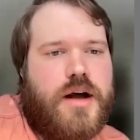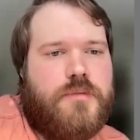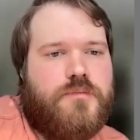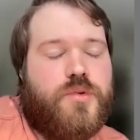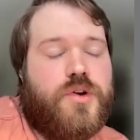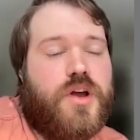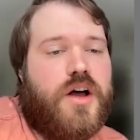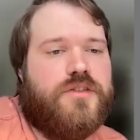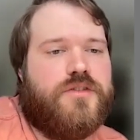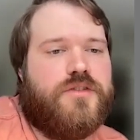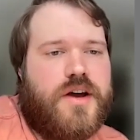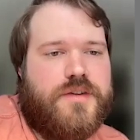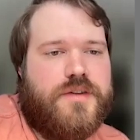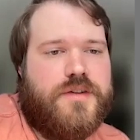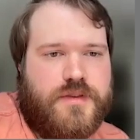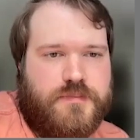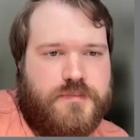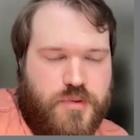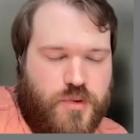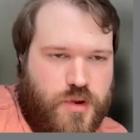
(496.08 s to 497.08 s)
We also have
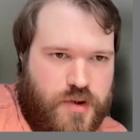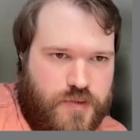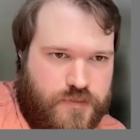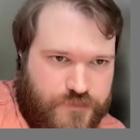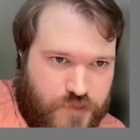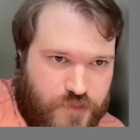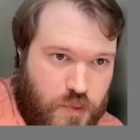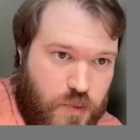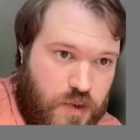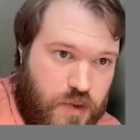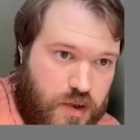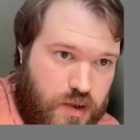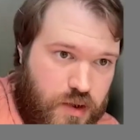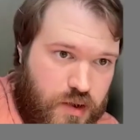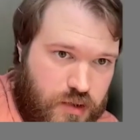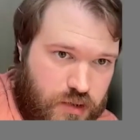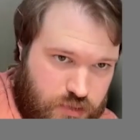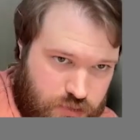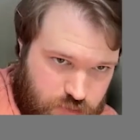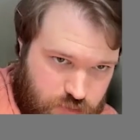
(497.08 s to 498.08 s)
support
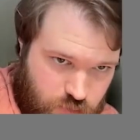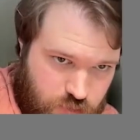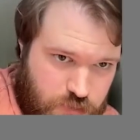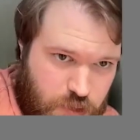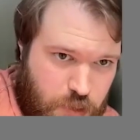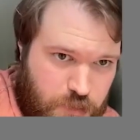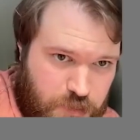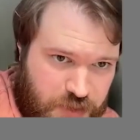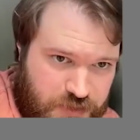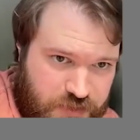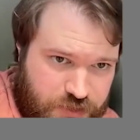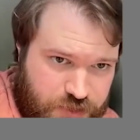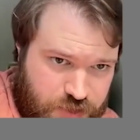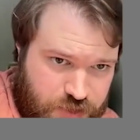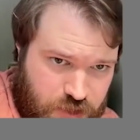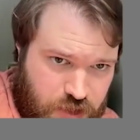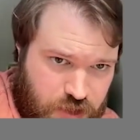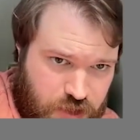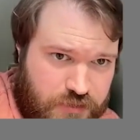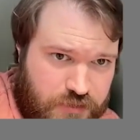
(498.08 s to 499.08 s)
for remote procedure
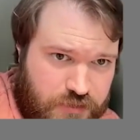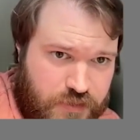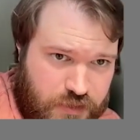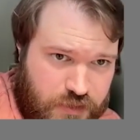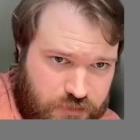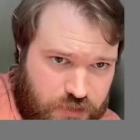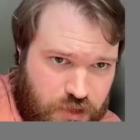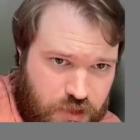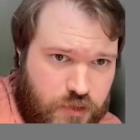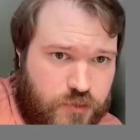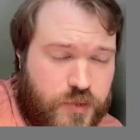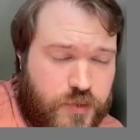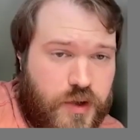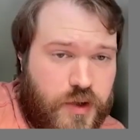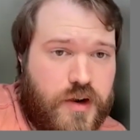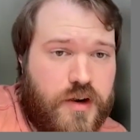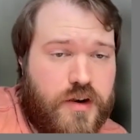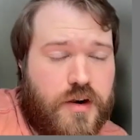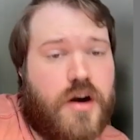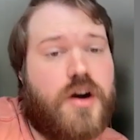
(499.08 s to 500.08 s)
calls, and this goes with
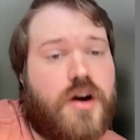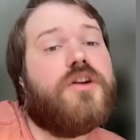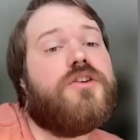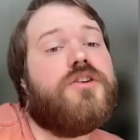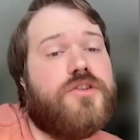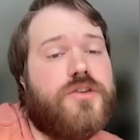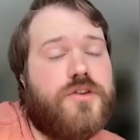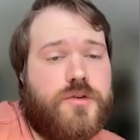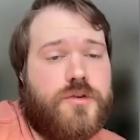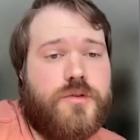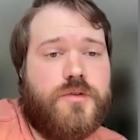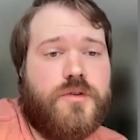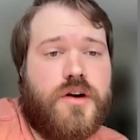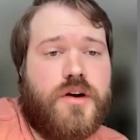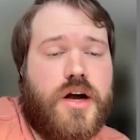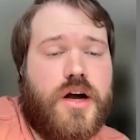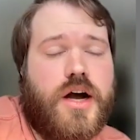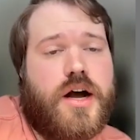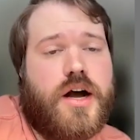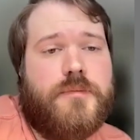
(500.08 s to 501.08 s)
our new
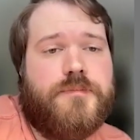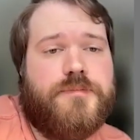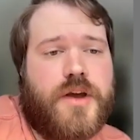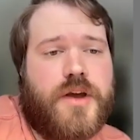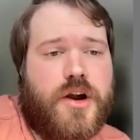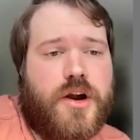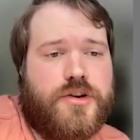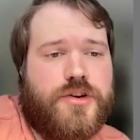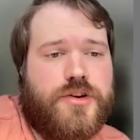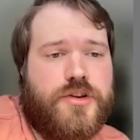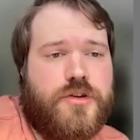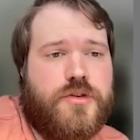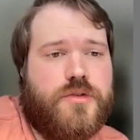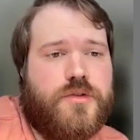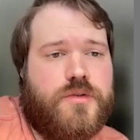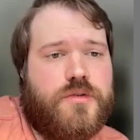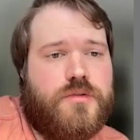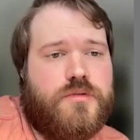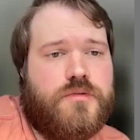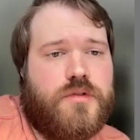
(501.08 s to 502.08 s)

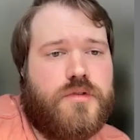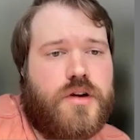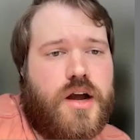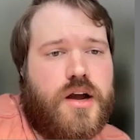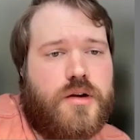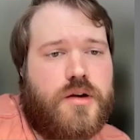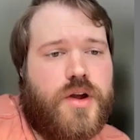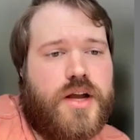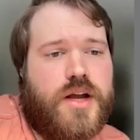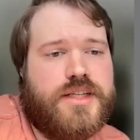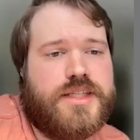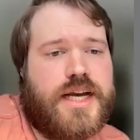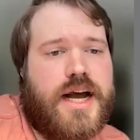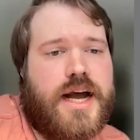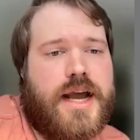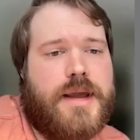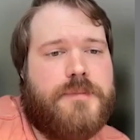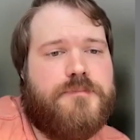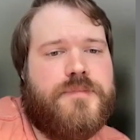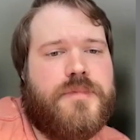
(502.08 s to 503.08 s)

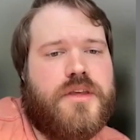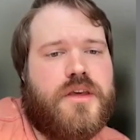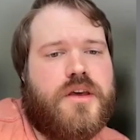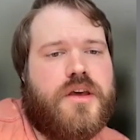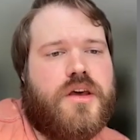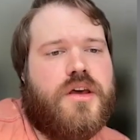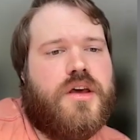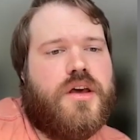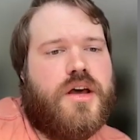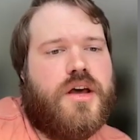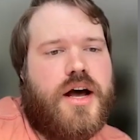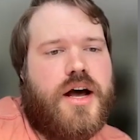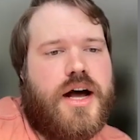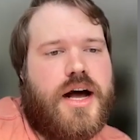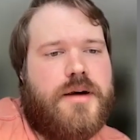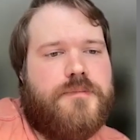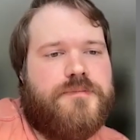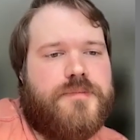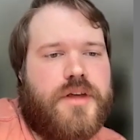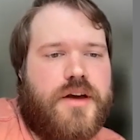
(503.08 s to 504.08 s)
runtime.
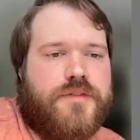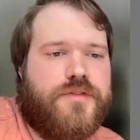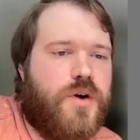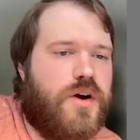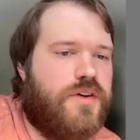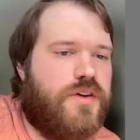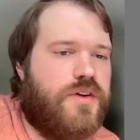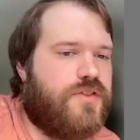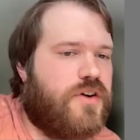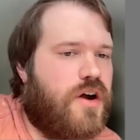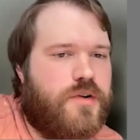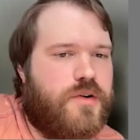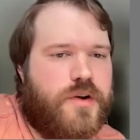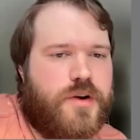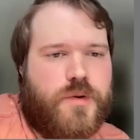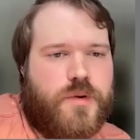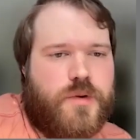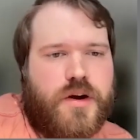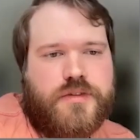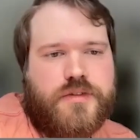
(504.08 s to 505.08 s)
Of course, our ongoing
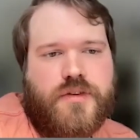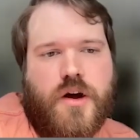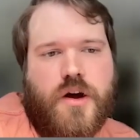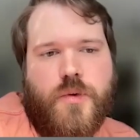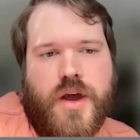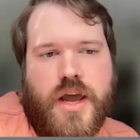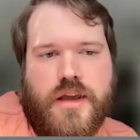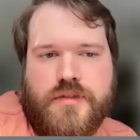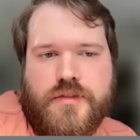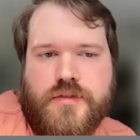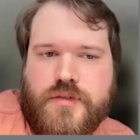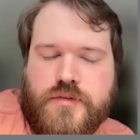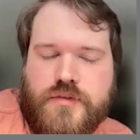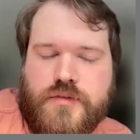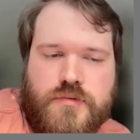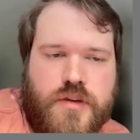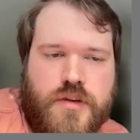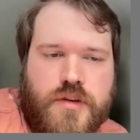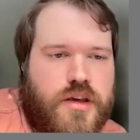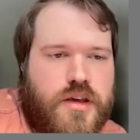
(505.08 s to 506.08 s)
work is always
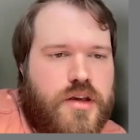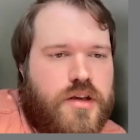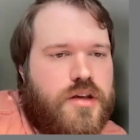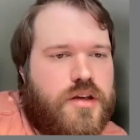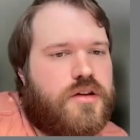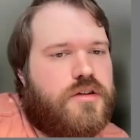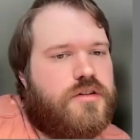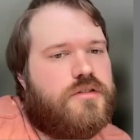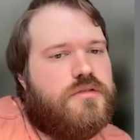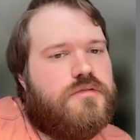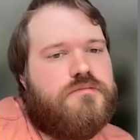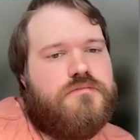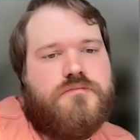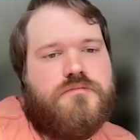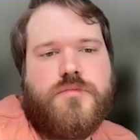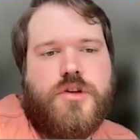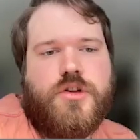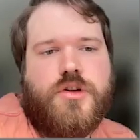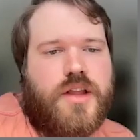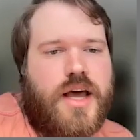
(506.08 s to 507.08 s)

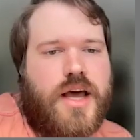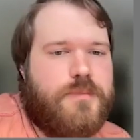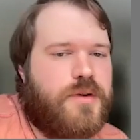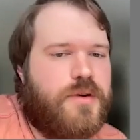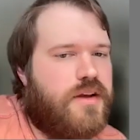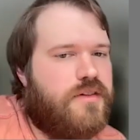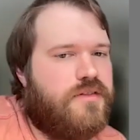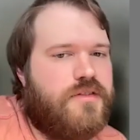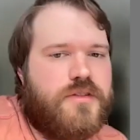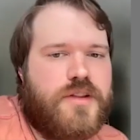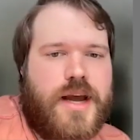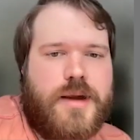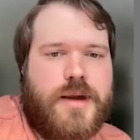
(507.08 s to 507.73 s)
new libraries,